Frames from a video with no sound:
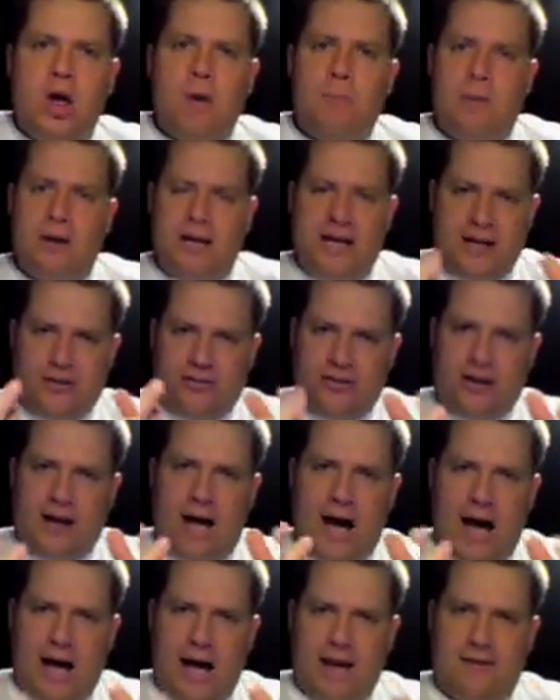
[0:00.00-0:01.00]
But he's the
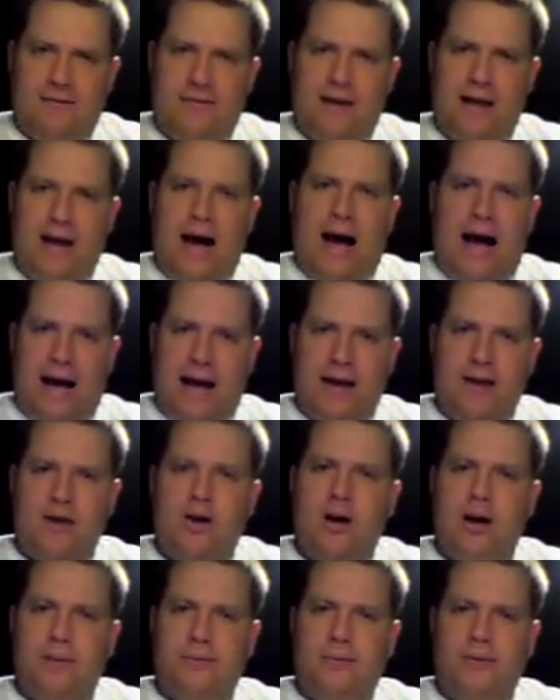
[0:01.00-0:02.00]
kind of guy
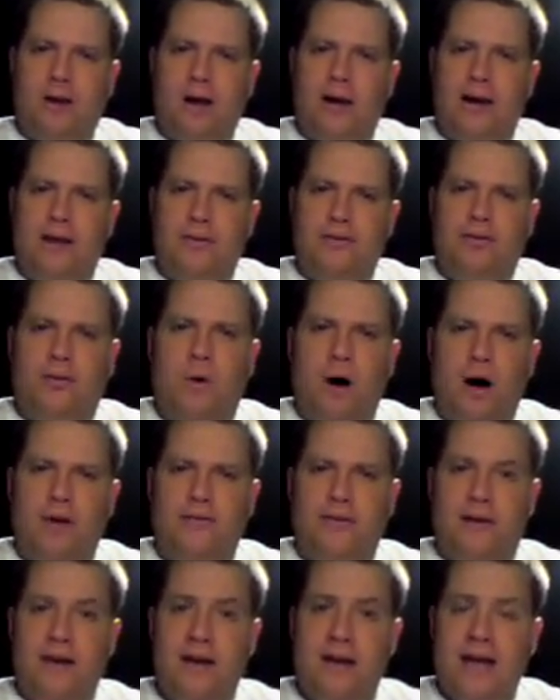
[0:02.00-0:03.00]
who comes along every so
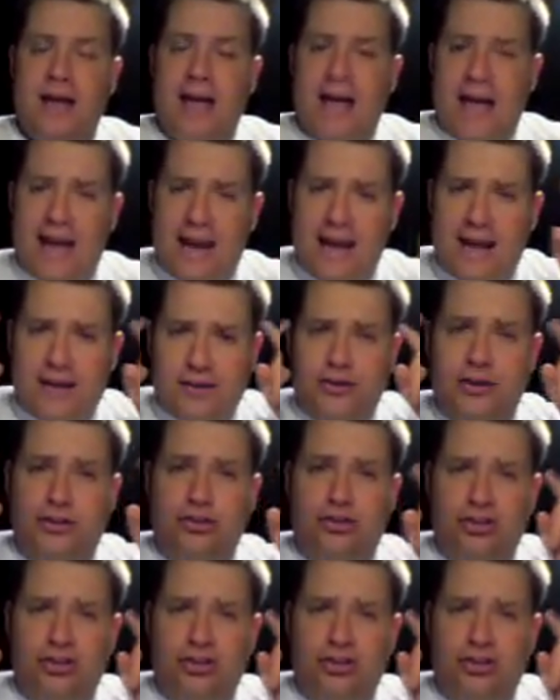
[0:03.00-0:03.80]
often and has the